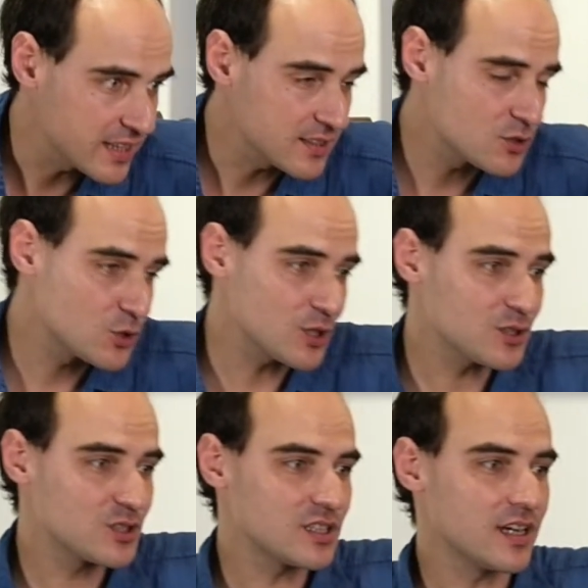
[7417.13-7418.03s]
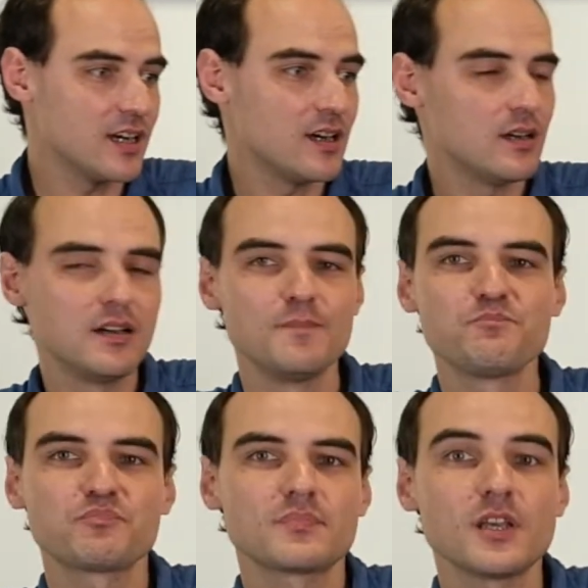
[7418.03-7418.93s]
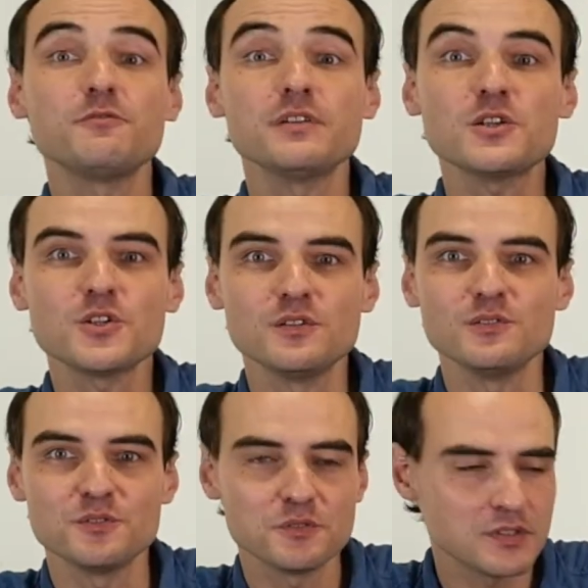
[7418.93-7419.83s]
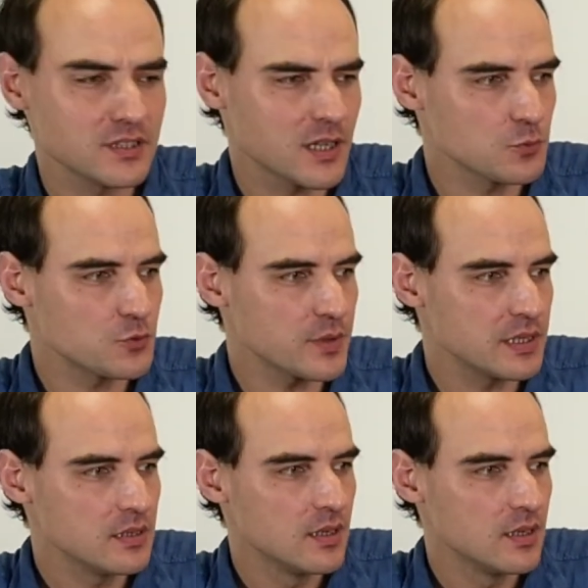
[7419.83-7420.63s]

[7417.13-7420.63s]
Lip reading: it's just a fiction, you know, the country.